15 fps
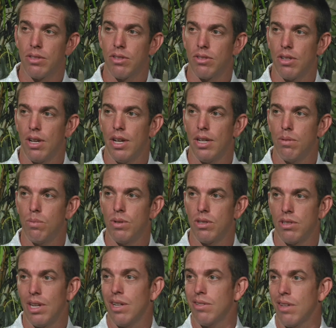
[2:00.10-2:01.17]
of sod, which
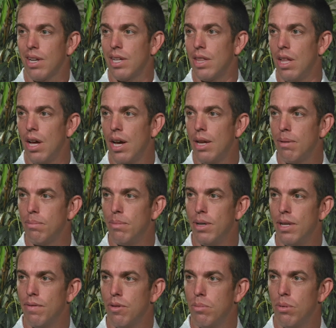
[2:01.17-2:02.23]
sounds like a lot, but
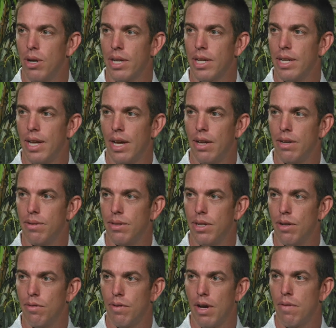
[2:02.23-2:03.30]
if you break it down
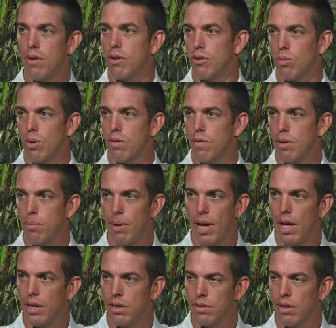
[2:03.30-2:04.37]
at 500 square feet of
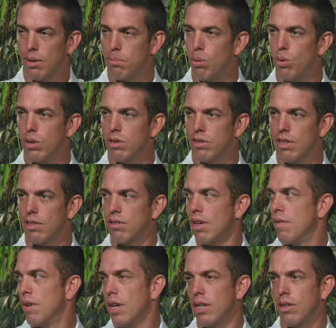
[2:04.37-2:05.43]
pallet, it's like
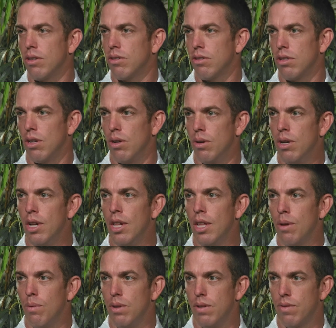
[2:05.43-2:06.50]
0.67 acres. So
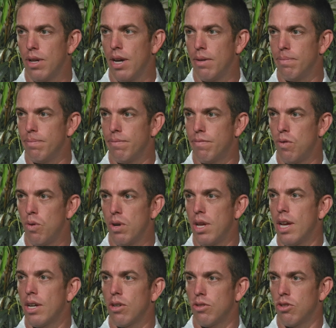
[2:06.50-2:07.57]
when you've got 40
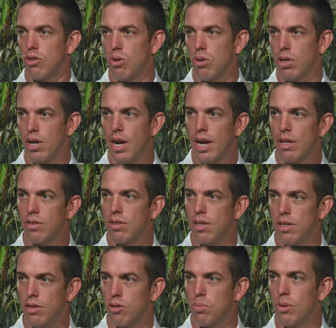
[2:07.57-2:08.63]
acres of short grass, and in
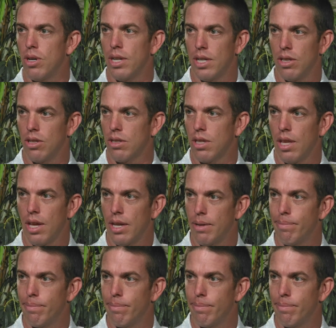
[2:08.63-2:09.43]
the spring it looked like